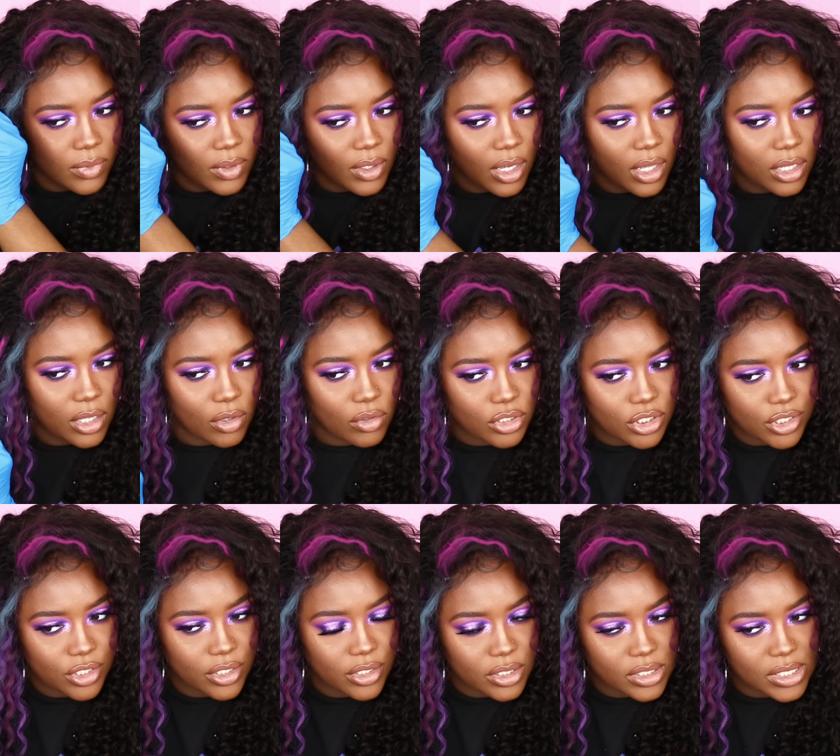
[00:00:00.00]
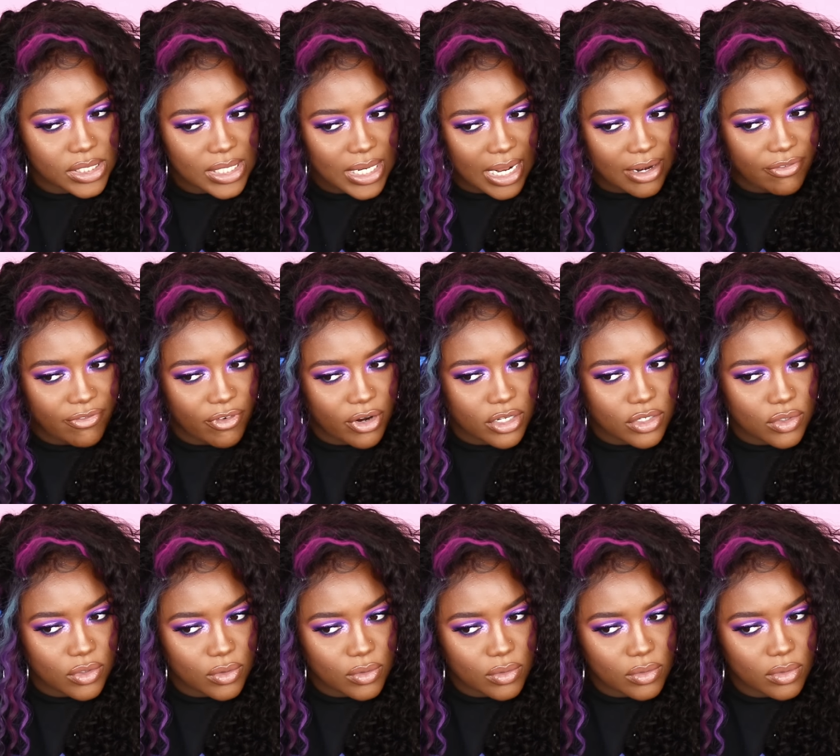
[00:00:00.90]
closure, so it's not a
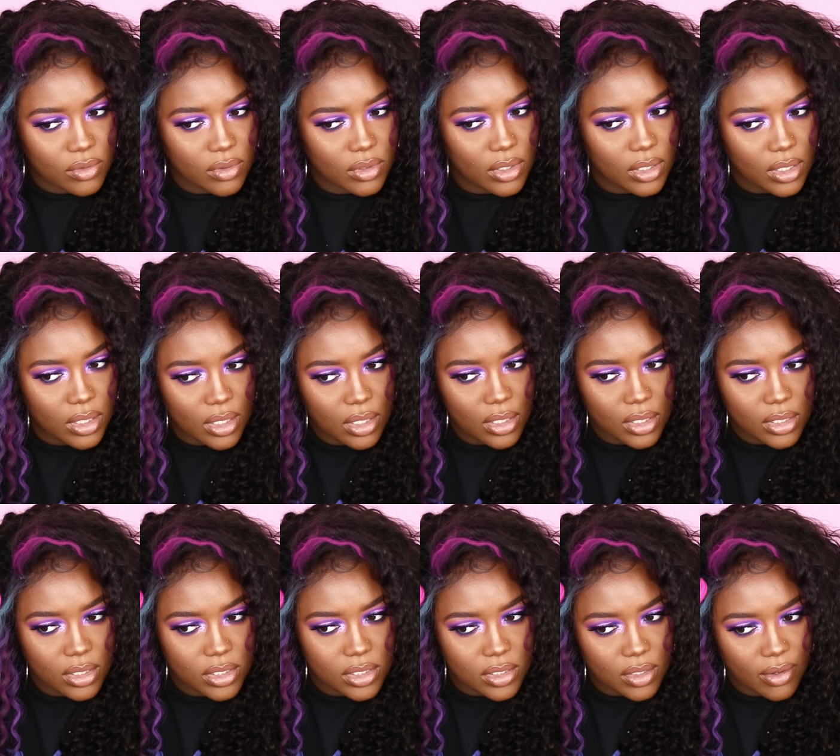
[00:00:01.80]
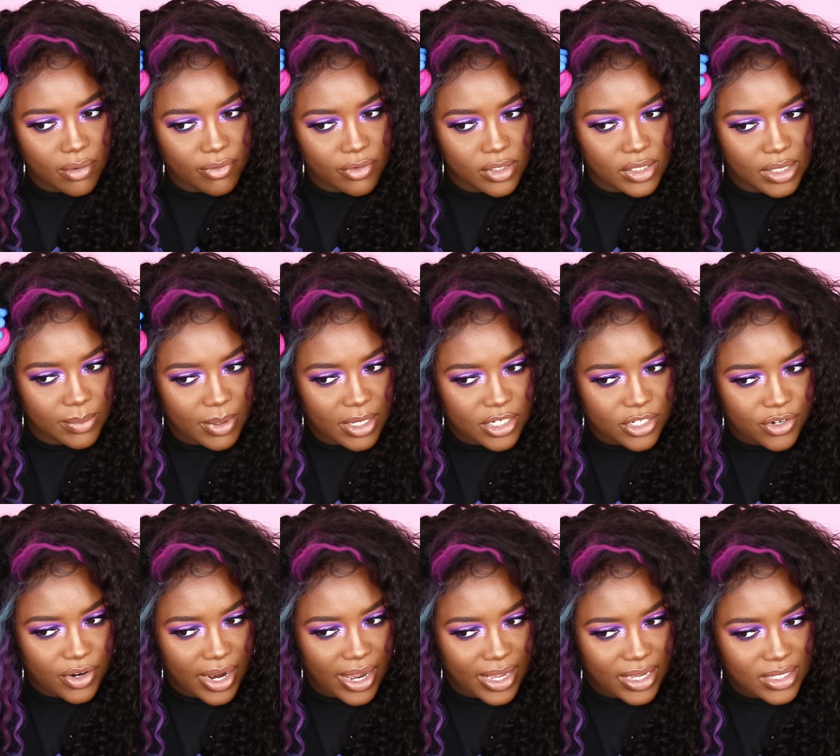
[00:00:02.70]
frontal. So if you see my
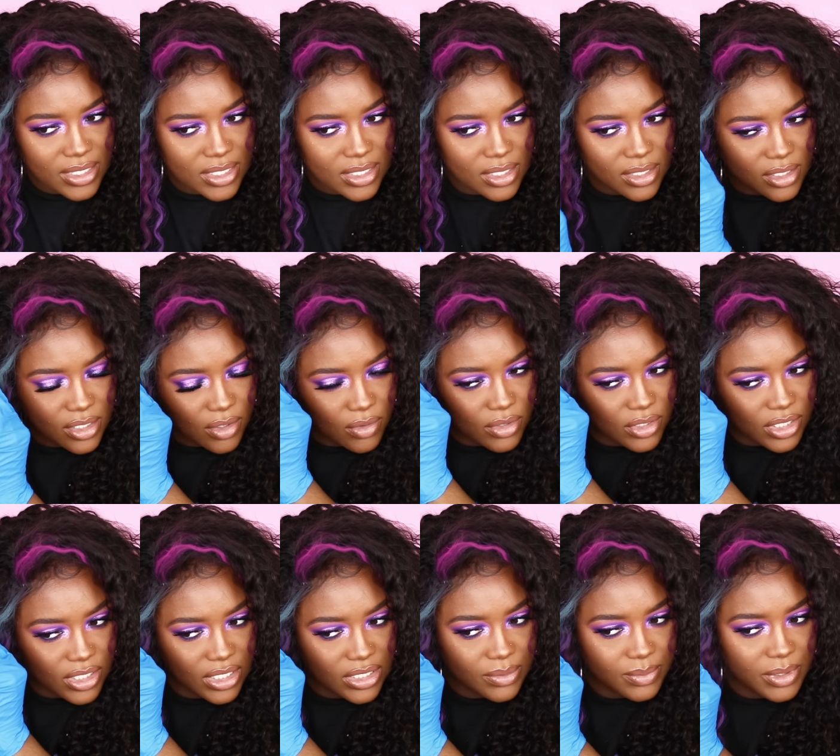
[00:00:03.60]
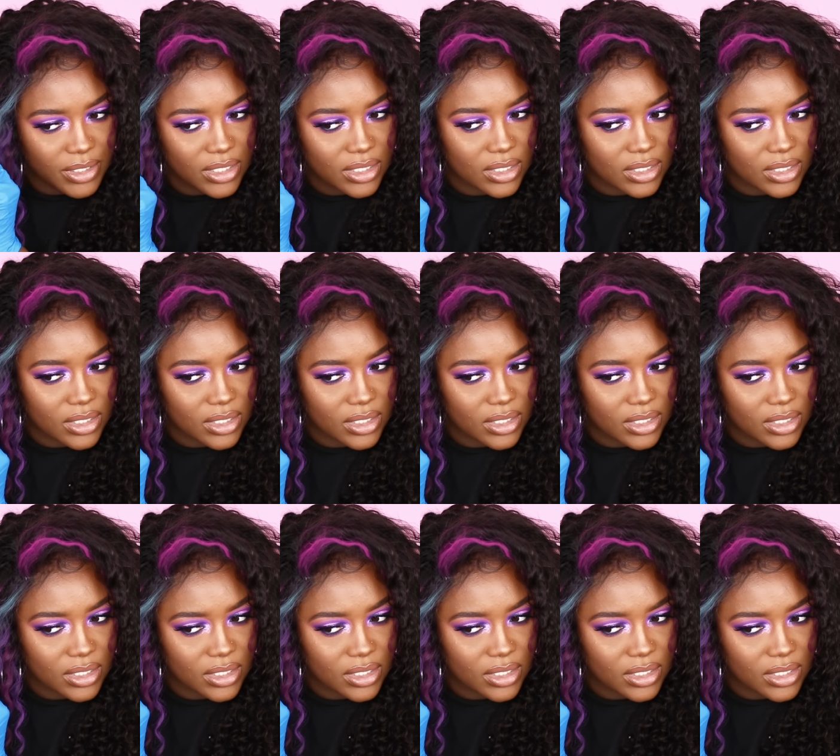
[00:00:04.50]
tracks, don't judge me.